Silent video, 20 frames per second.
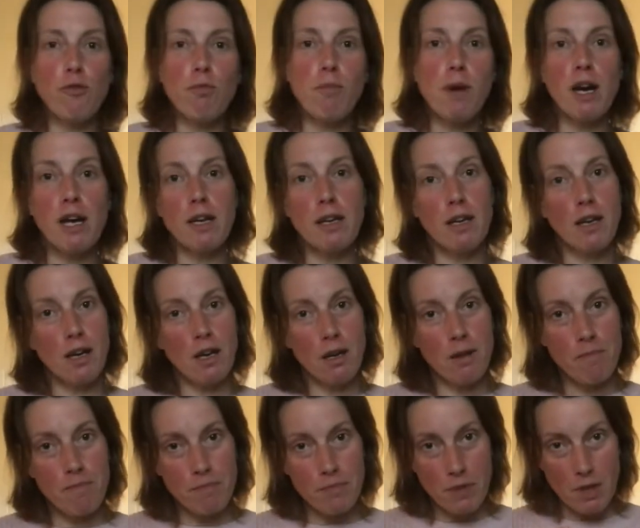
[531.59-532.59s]

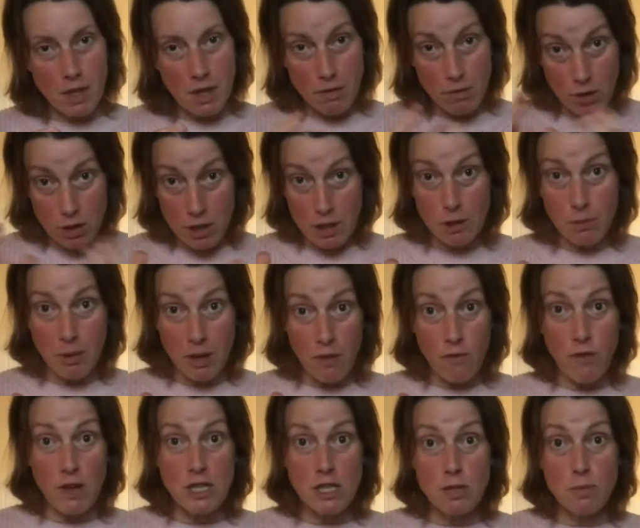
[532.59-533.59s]
they've got a little bit of
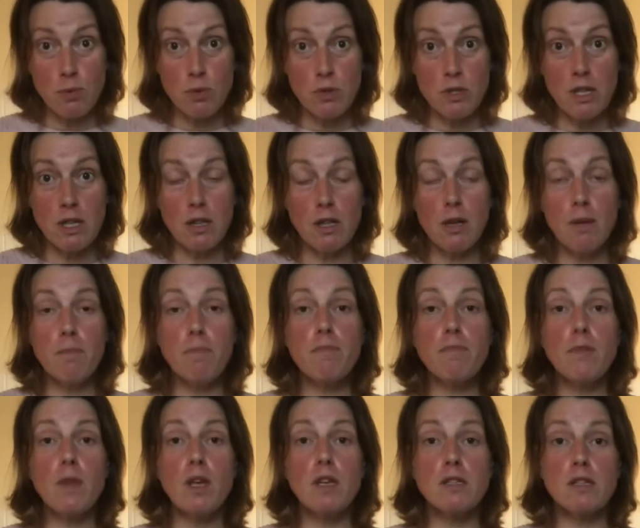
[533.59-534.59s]
vegetables in
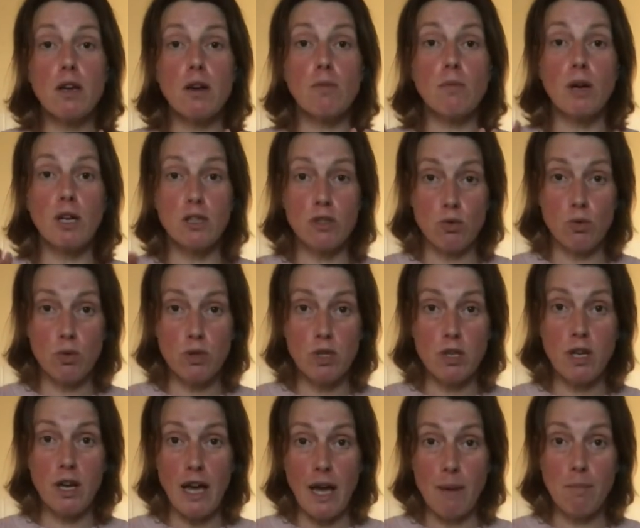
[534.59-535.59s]
them. So my
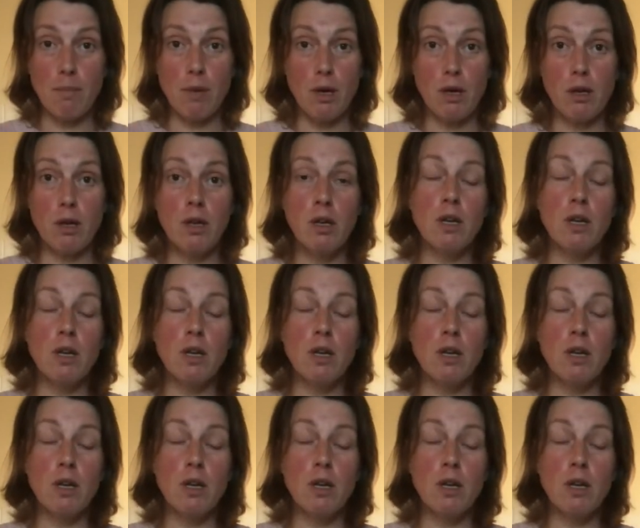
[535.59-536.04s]
daughter Amber